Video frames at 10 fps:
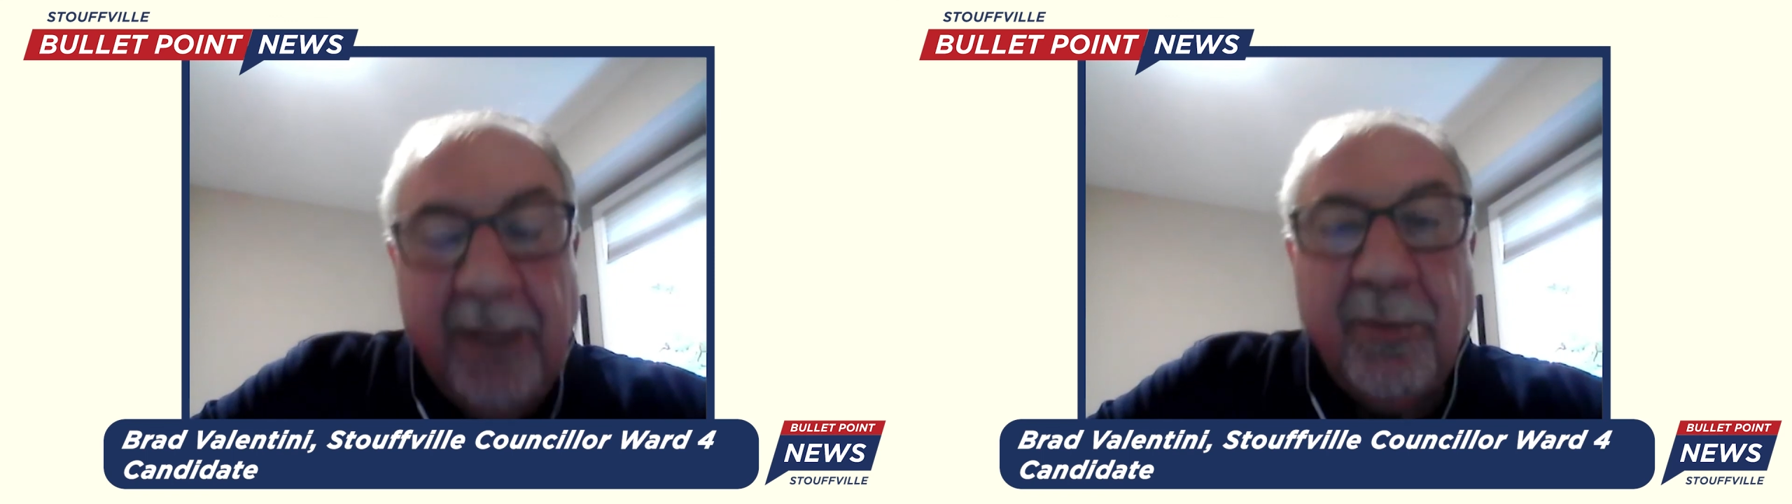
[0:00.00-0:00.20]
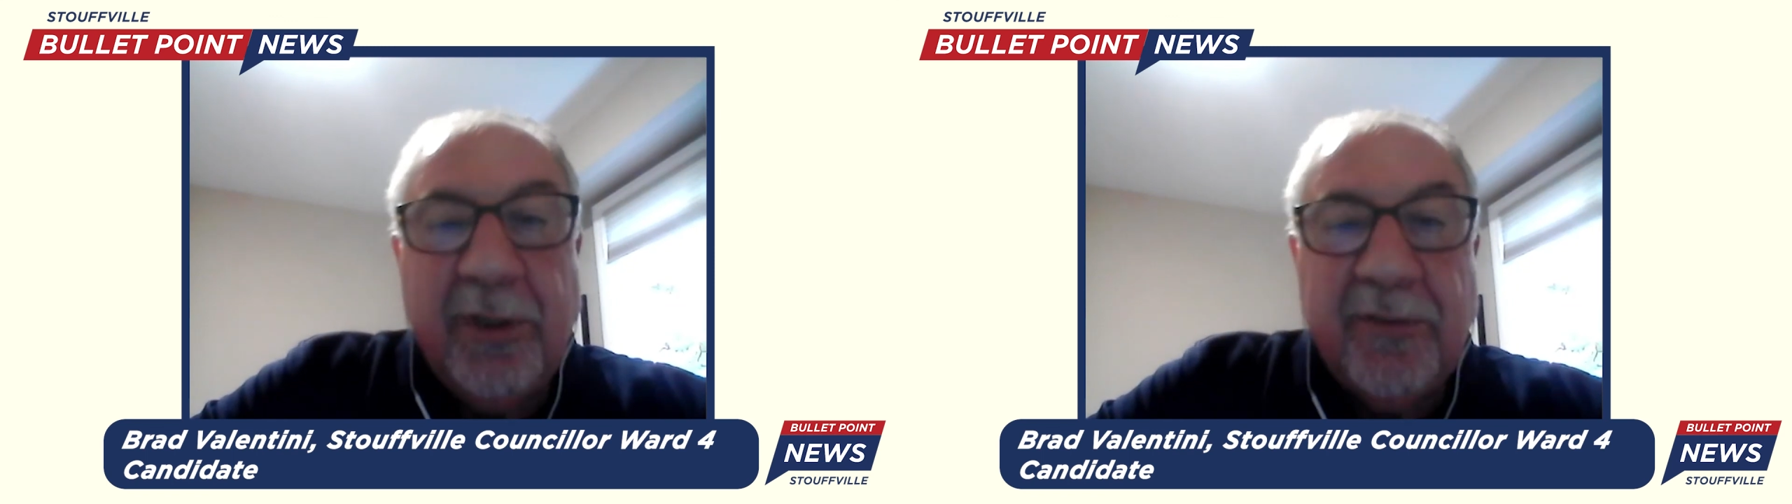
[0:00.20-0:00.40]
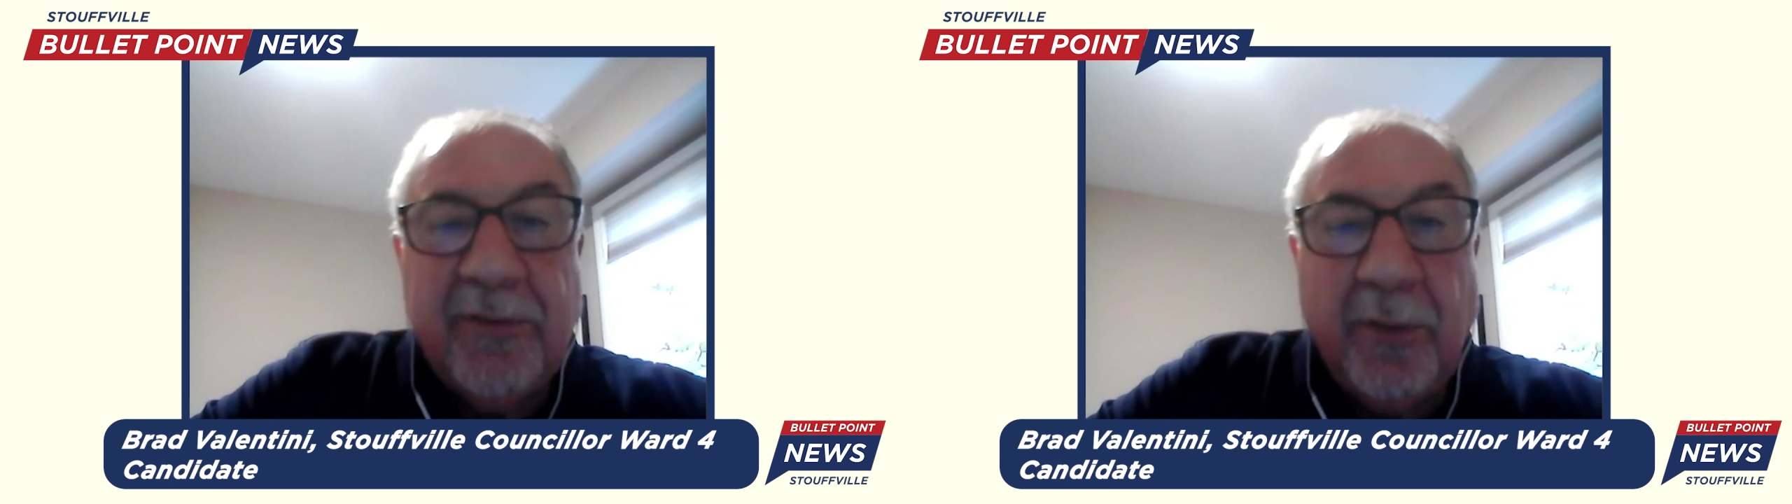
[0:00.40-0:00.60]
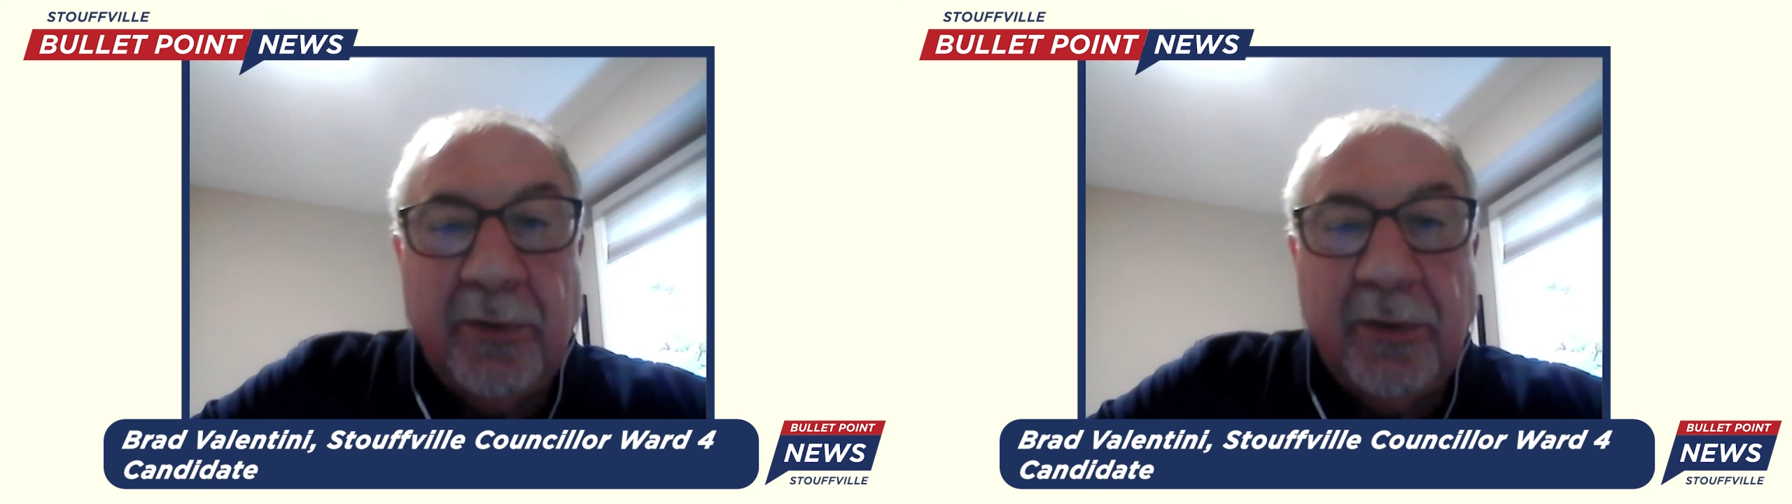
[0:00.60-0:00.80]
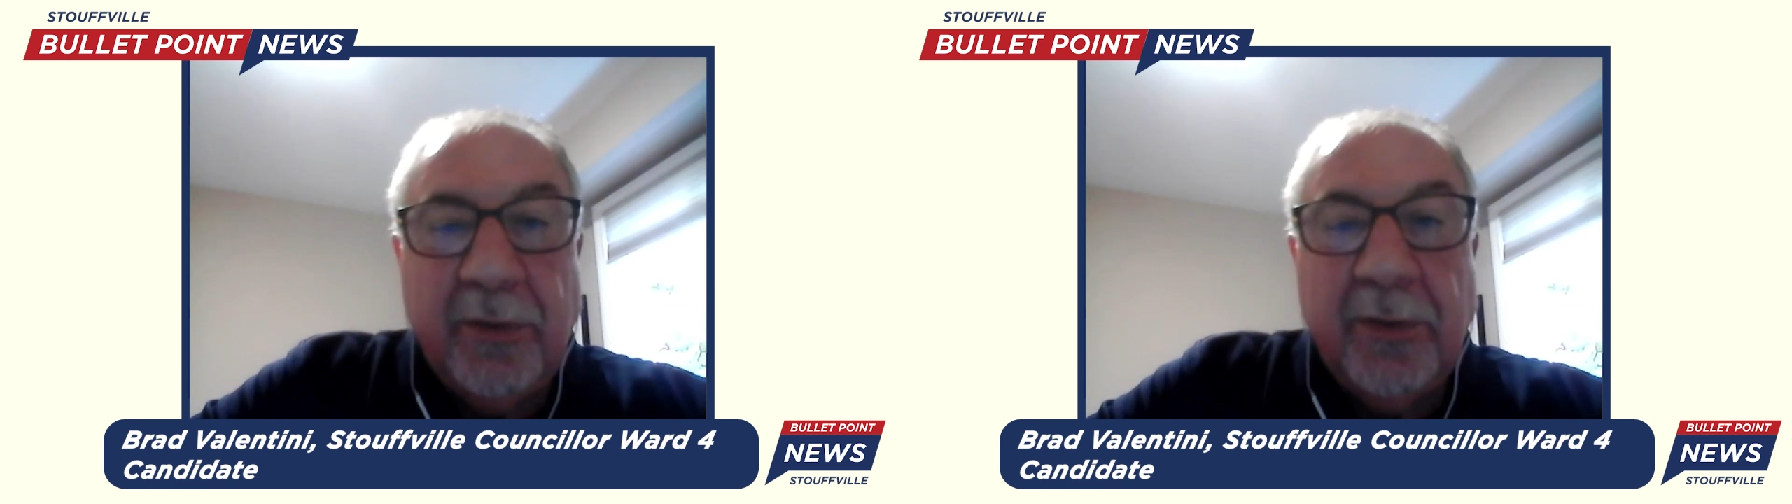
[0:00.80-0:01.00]
please
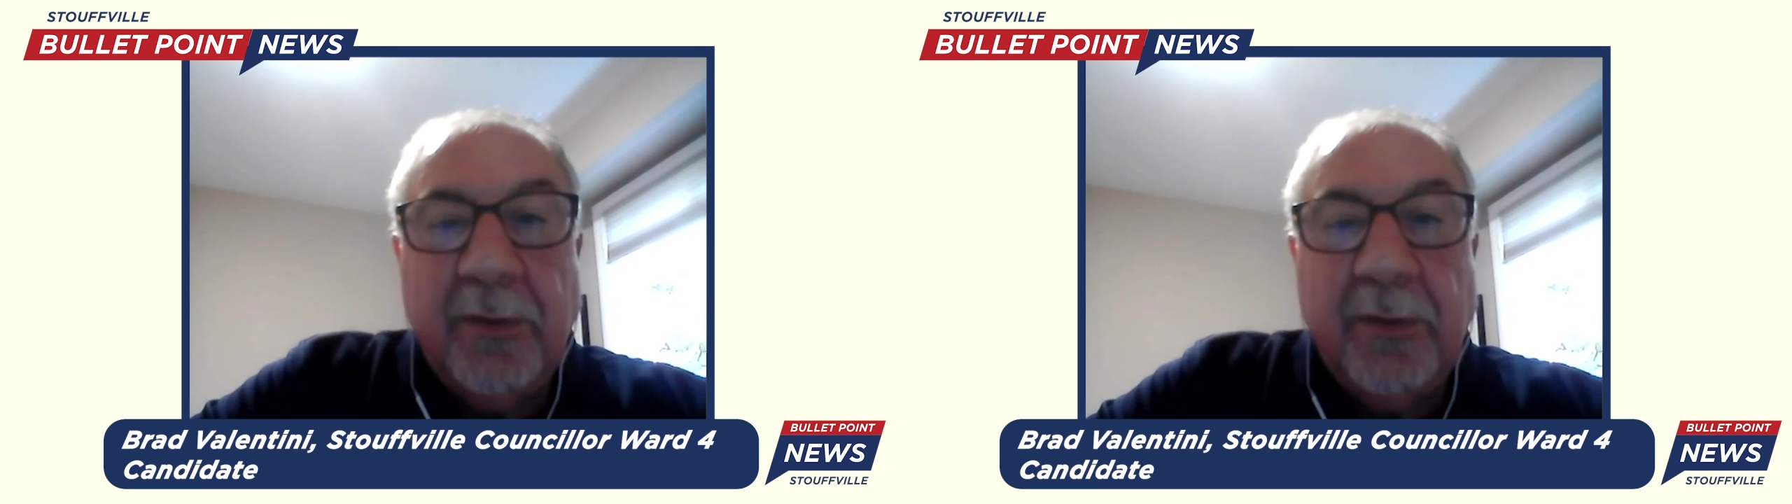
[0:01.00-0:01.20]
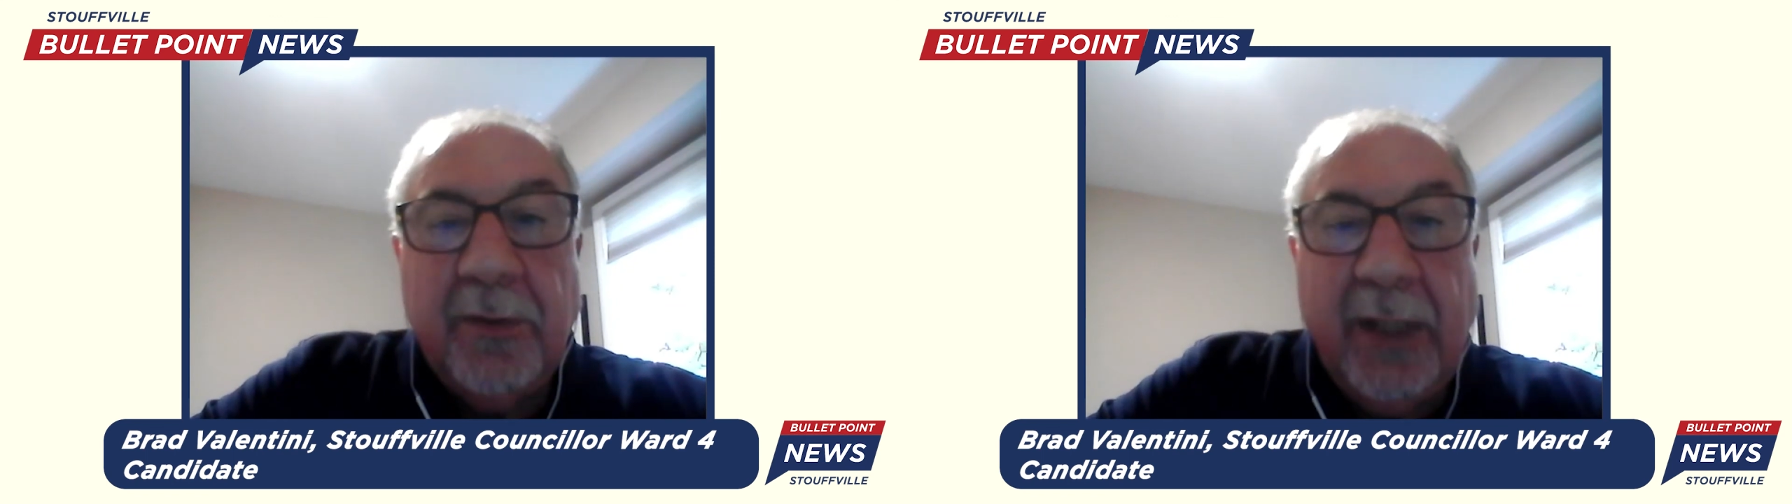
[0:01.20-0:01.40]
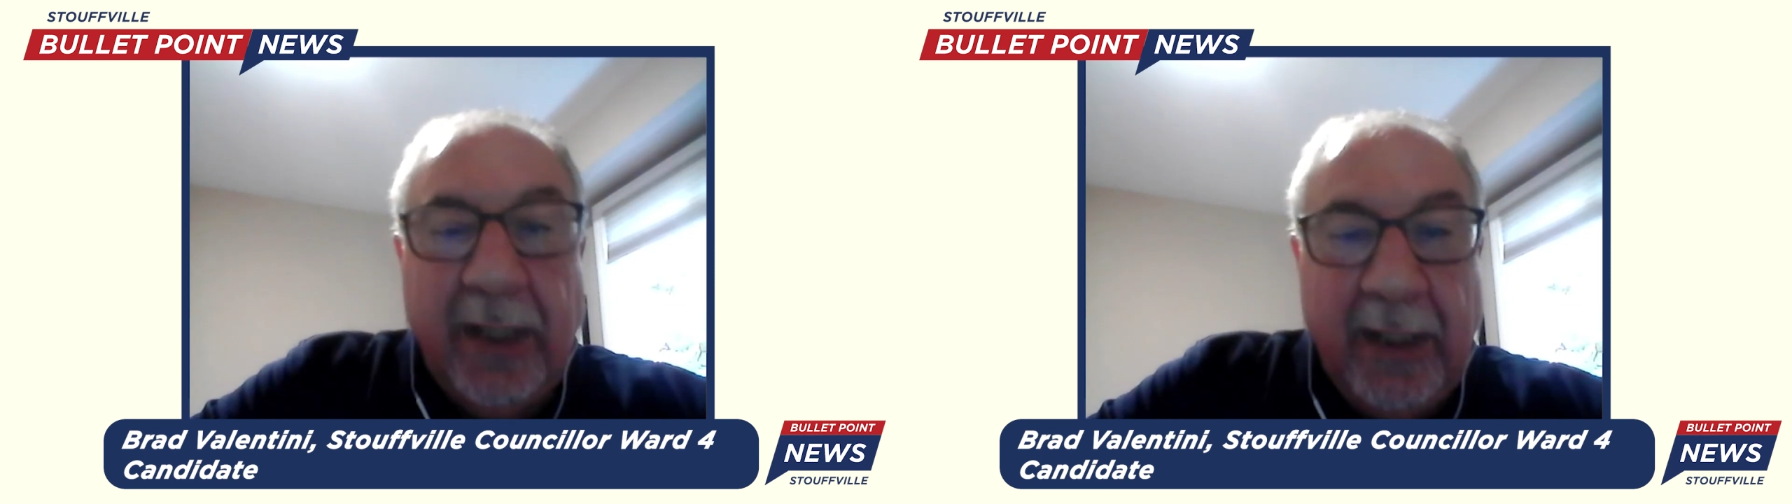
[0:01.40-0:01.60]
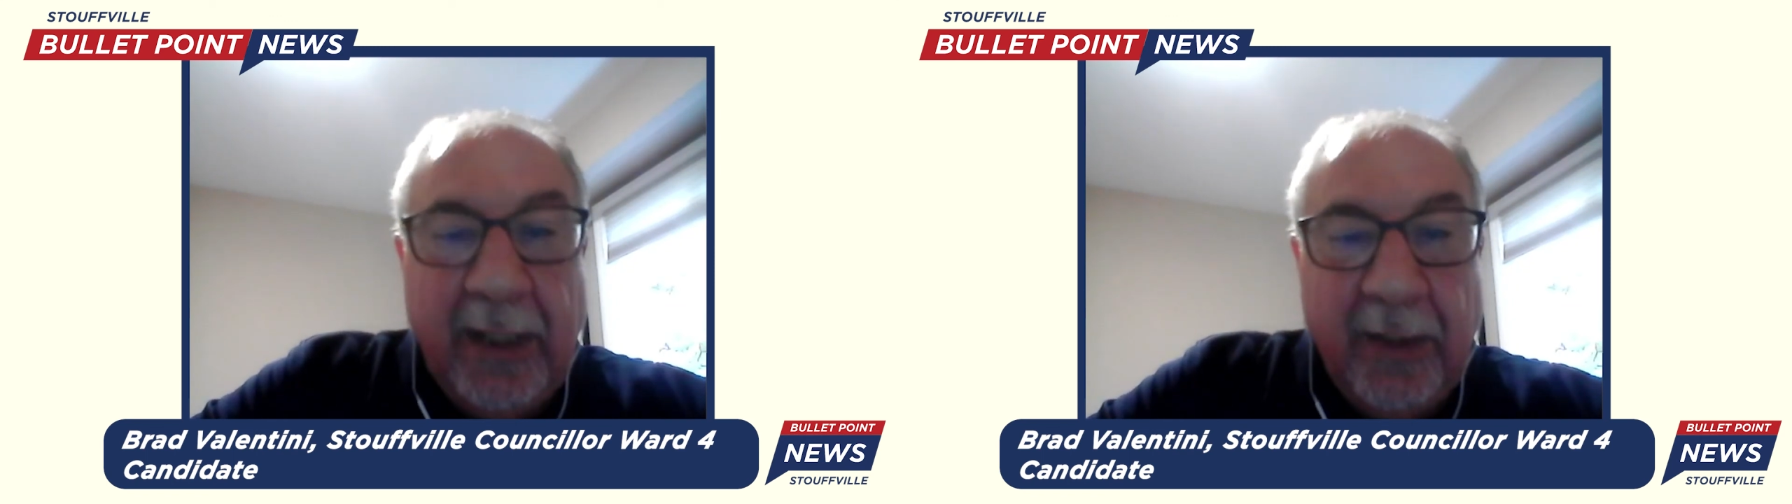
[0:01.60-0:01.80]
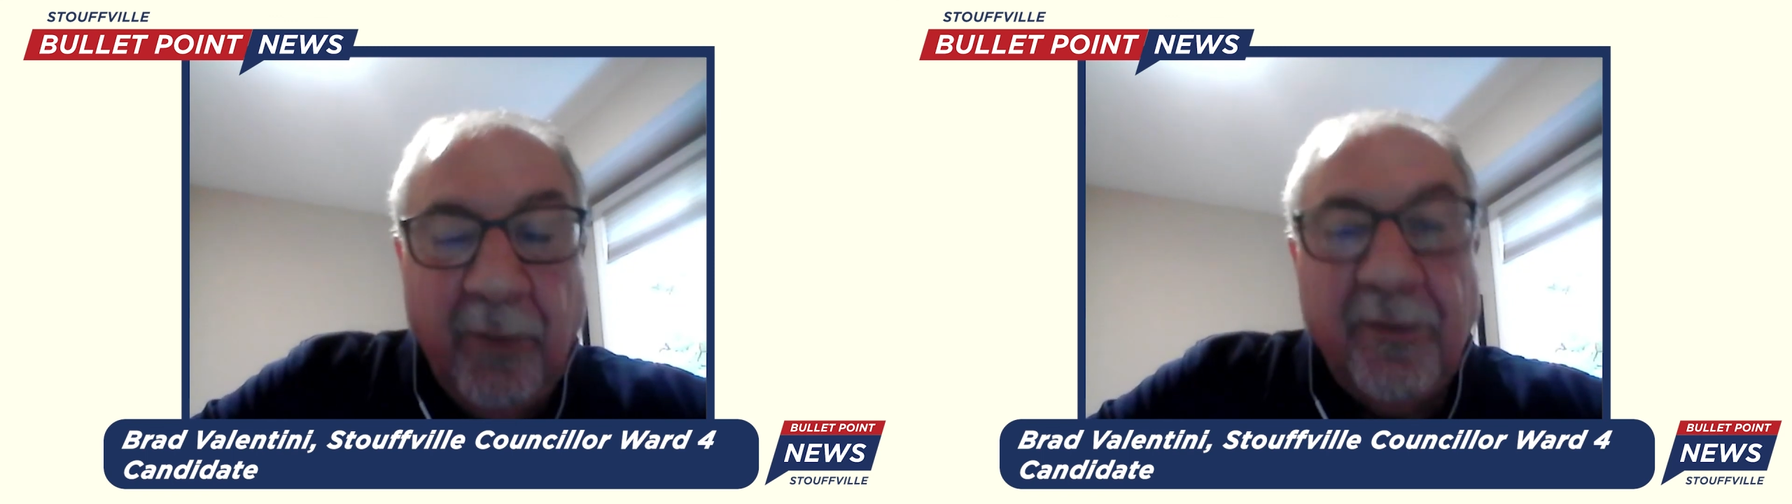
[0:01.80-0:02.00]
vote,
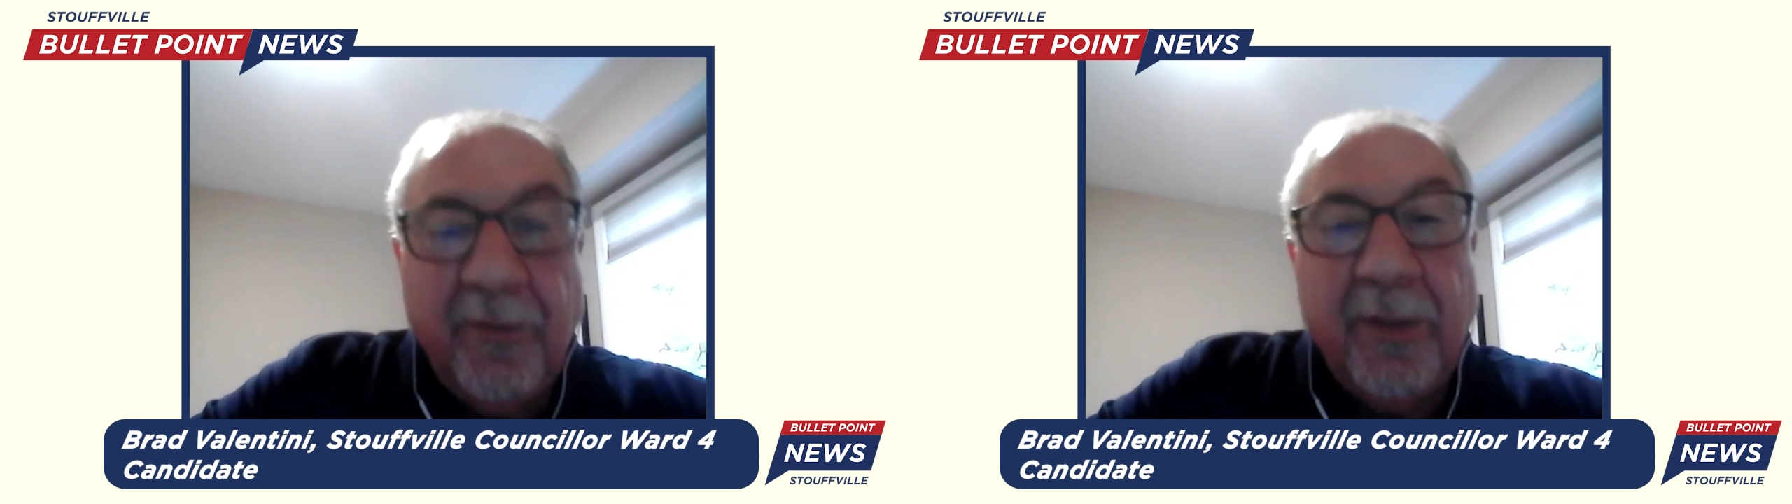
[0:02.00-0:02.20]
and hopefully